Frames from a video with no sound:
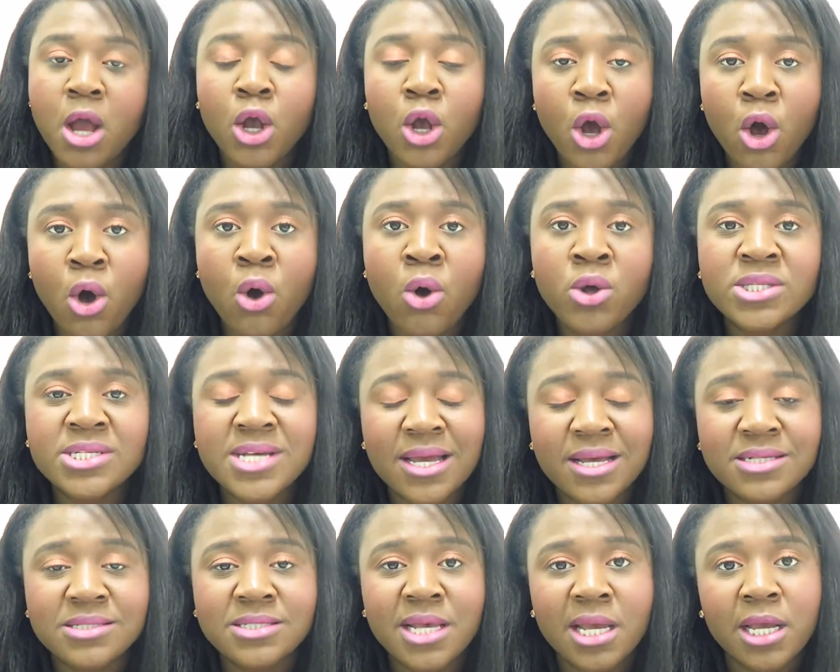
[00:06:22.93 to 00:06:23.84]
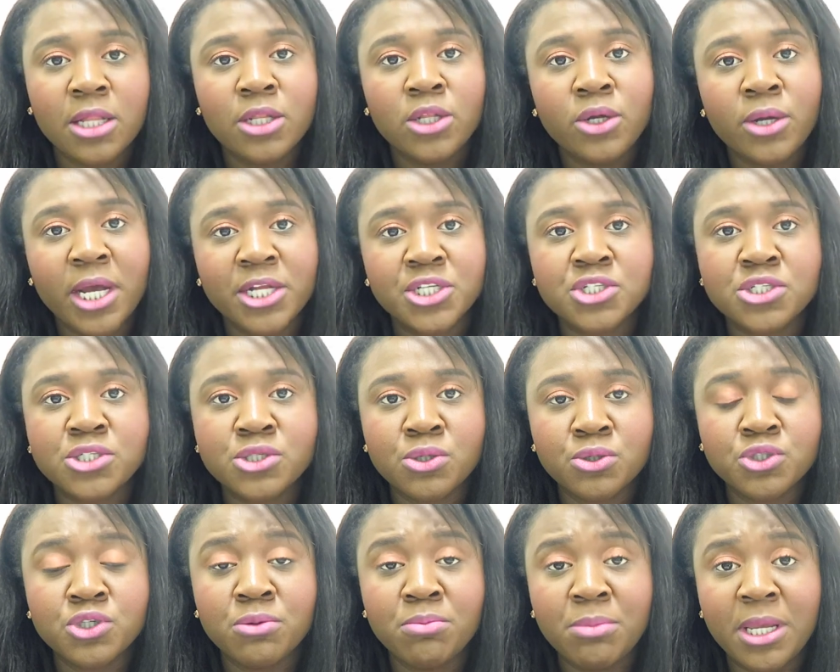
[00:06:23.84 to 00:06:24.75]
Go take a second look at your
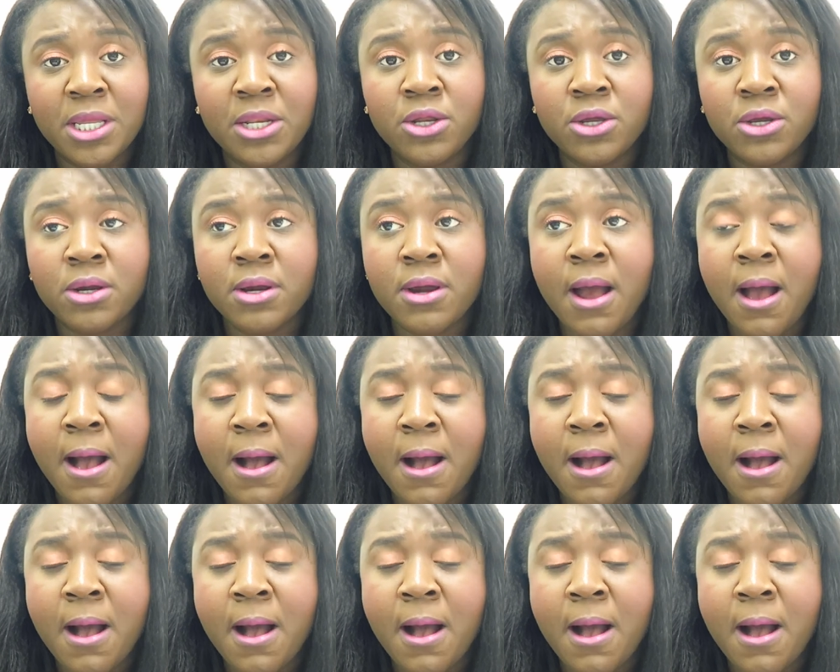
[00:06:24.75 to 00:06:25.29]
social media.